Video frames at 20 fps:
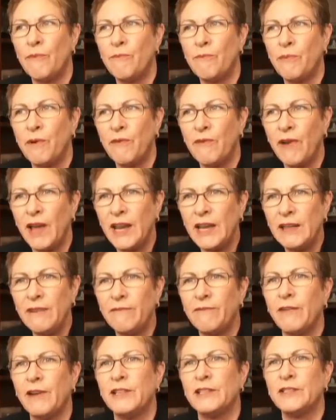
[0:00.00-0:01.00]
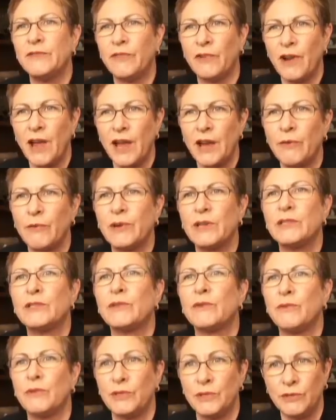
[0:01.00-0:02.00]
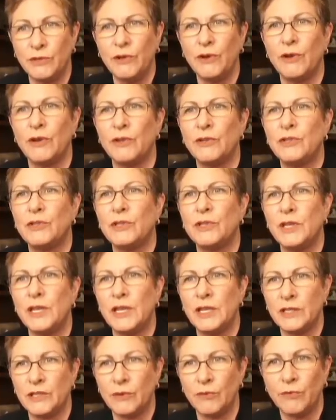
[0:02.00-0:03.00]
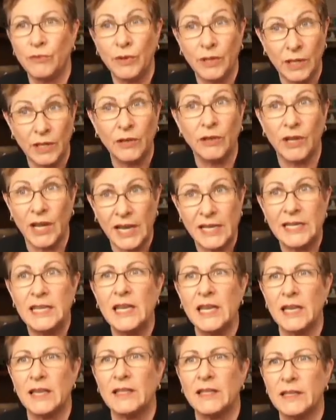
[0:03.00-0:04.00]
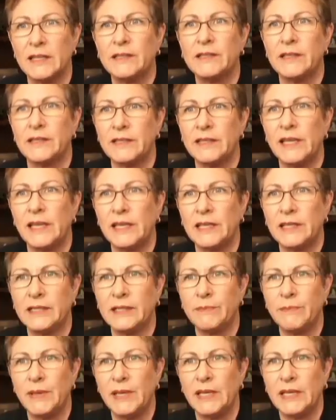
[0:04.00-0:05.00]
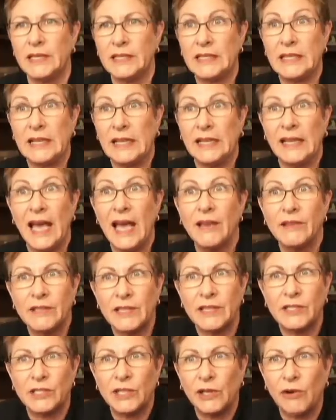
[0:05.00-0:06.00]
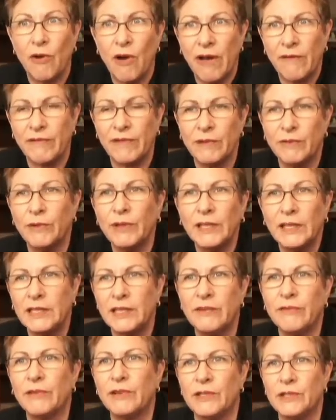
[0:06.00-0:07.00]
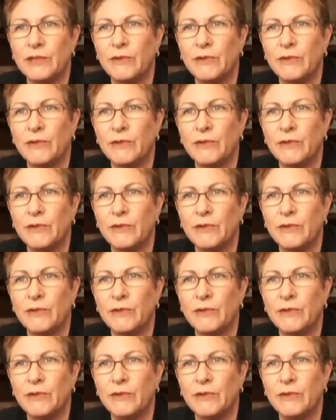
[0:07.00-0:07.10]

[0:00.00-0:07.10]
Providing funds for high-risk research is a really good idea in this disease because it allows us to go off in really different